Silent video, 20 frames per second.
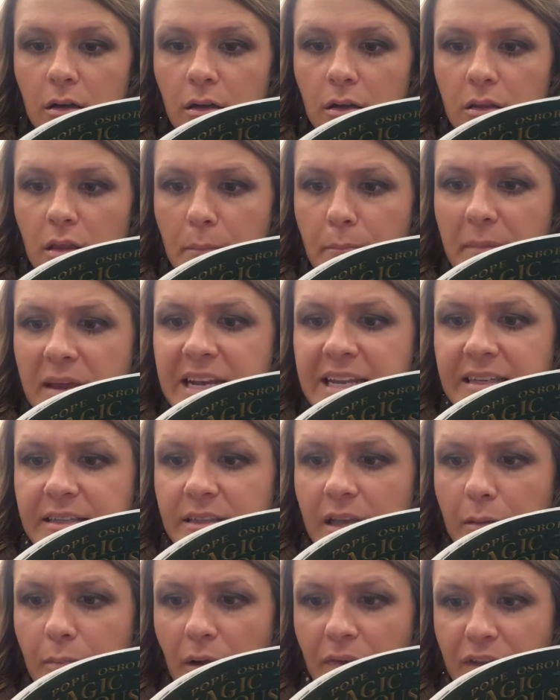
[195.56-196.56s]
The mini
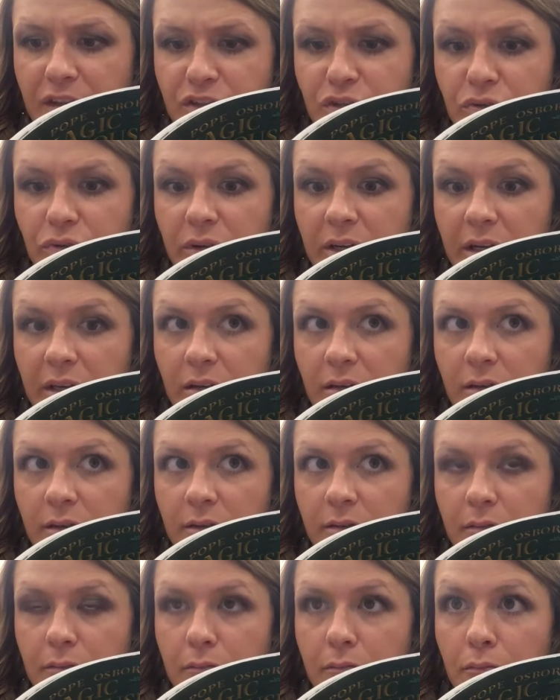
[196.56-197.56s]
sub on the screen
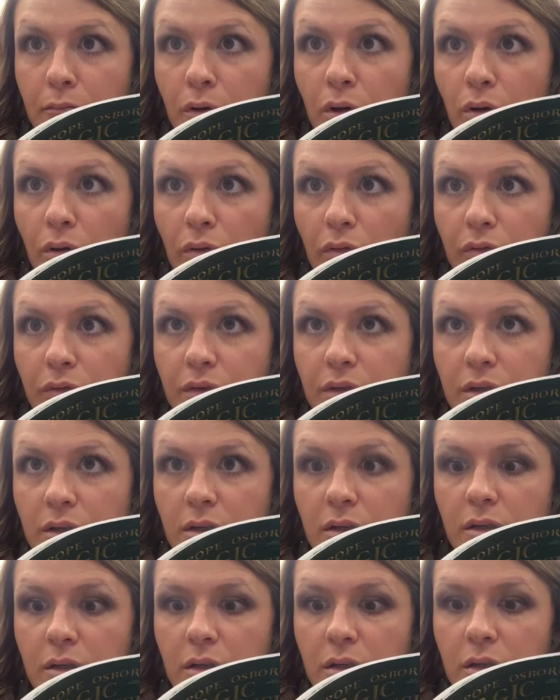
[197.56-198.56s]
moved
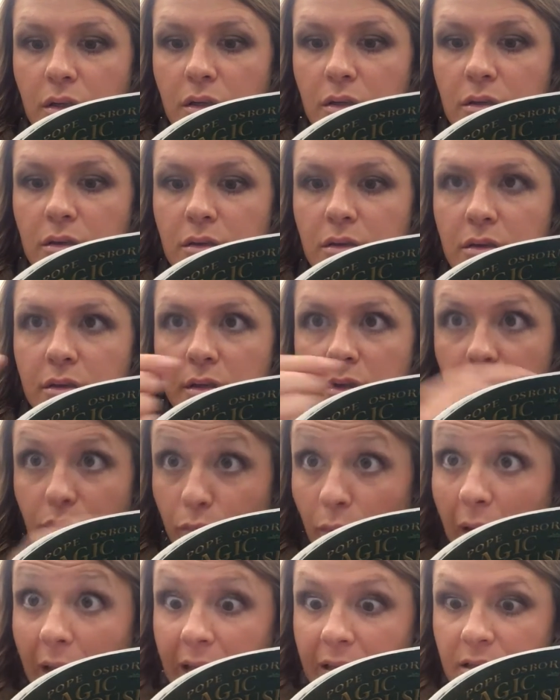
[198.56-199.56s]
to the
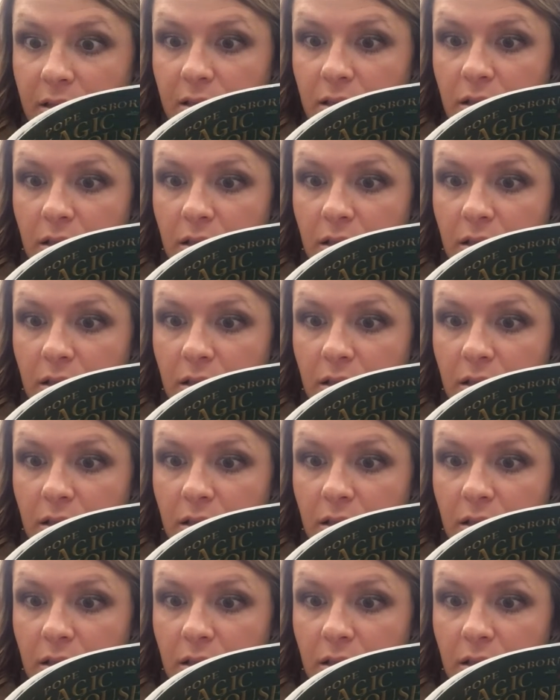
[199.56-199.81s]
right.